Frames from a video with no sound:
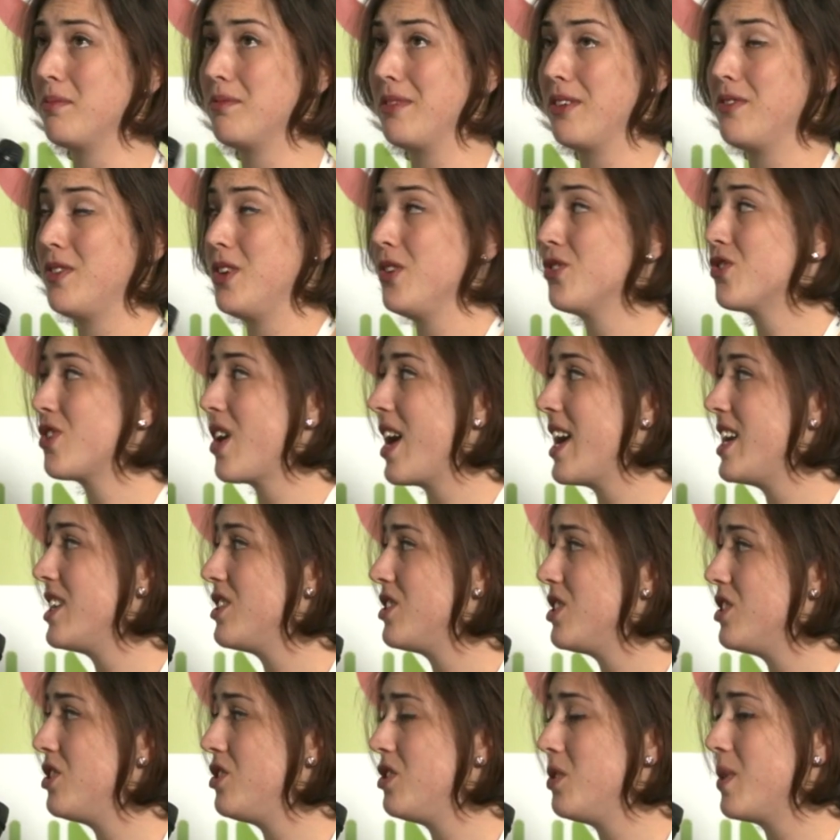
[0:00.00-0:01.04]
if you try
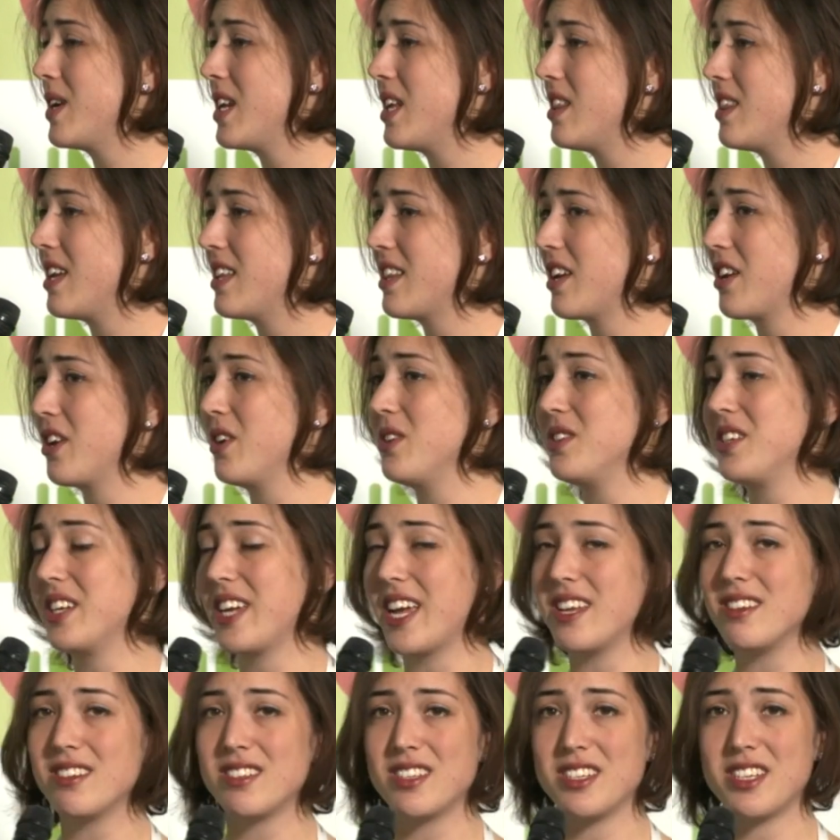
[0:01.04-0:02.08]
to do anything that goes
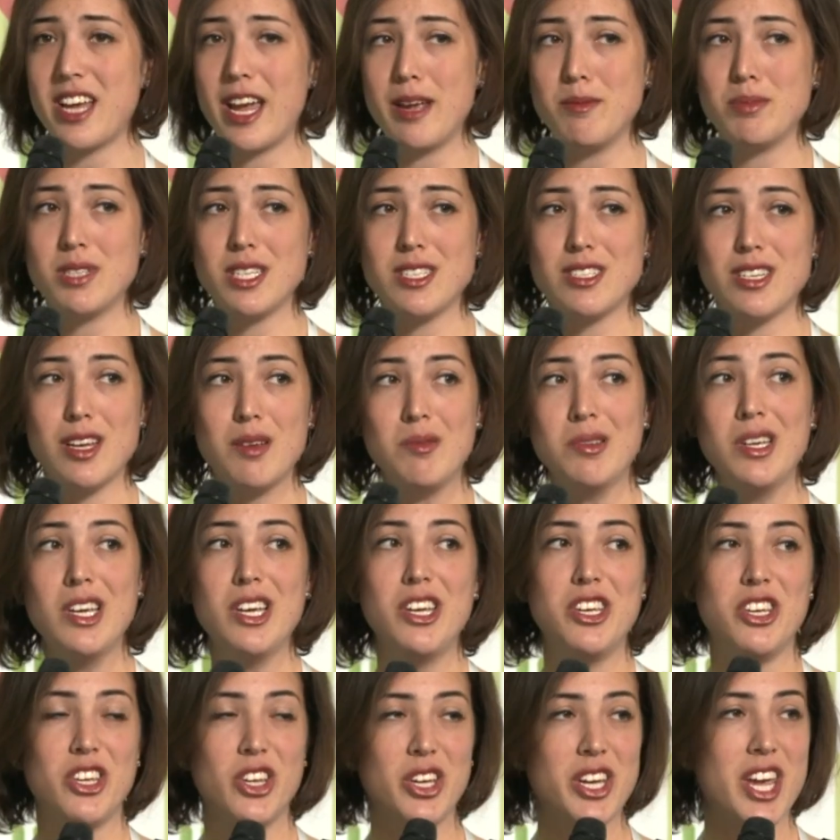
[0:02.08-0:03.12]
against the type system,
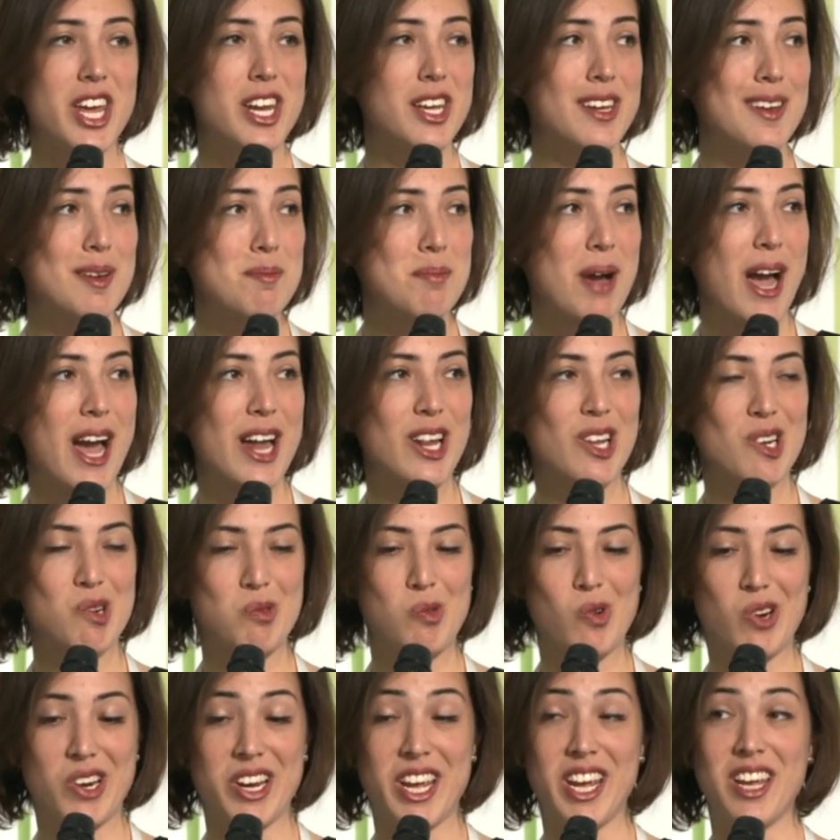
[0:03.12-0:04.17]
you'll get a compiler
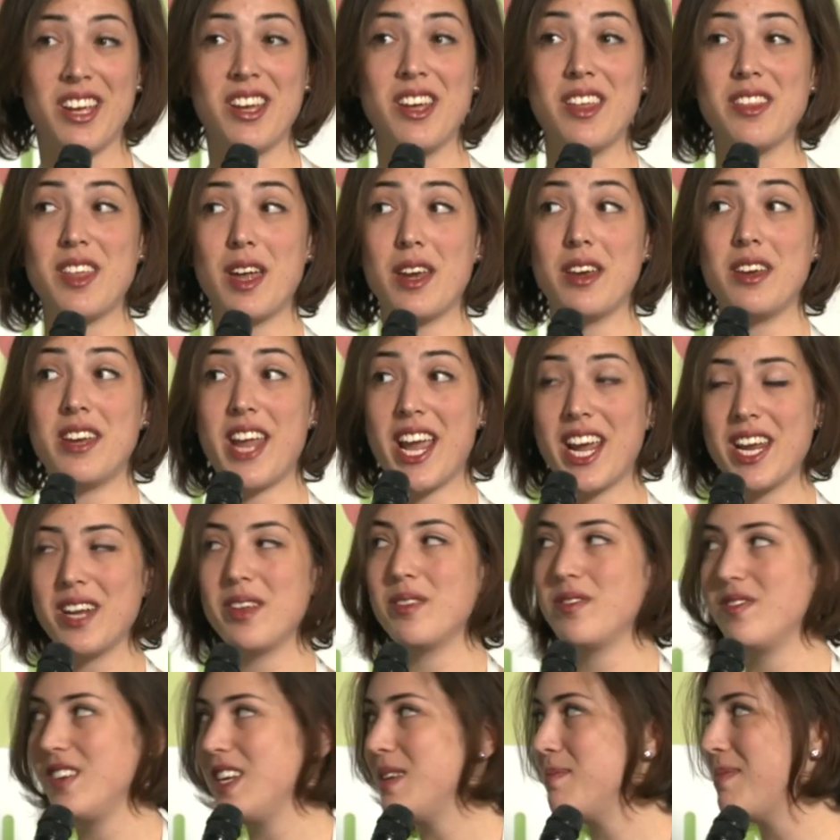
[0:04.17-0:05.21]
warning that
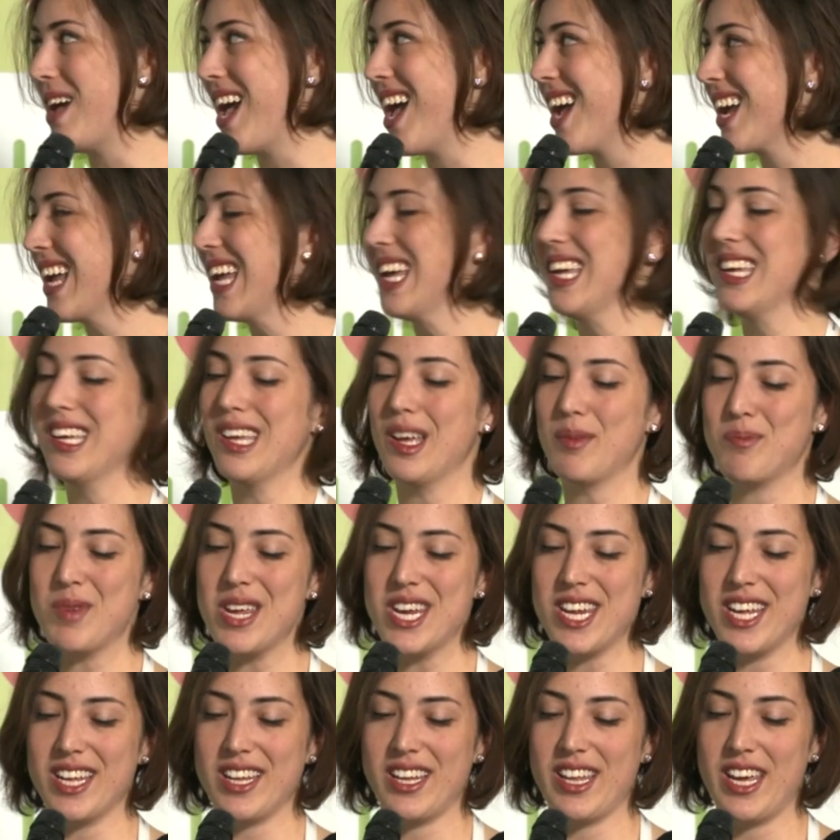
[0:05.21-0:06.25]
negative feedback
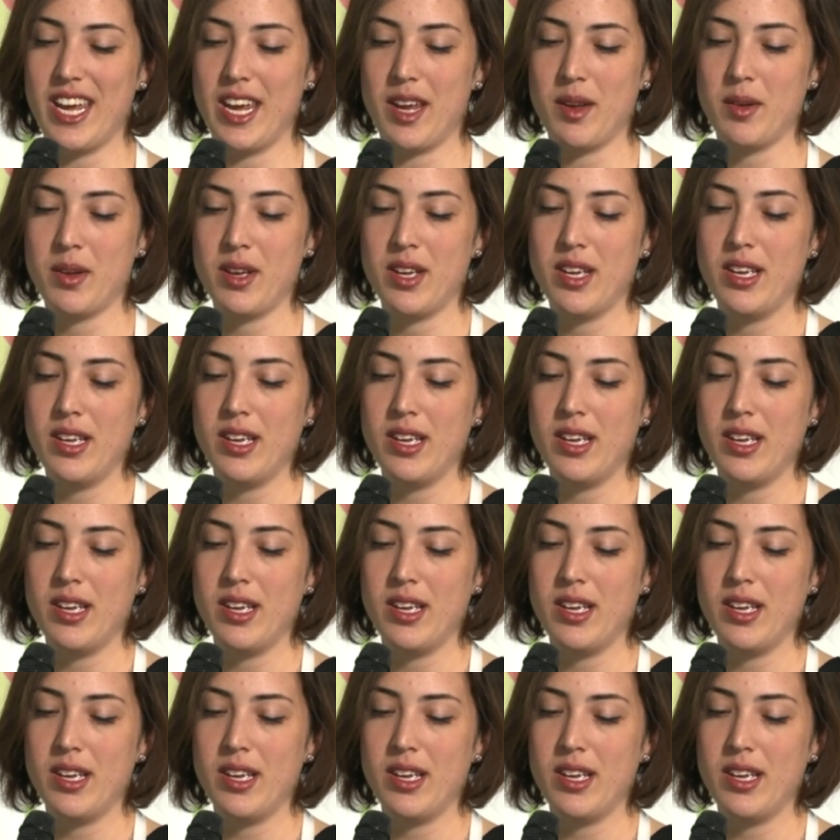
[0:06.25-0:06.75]
immediately.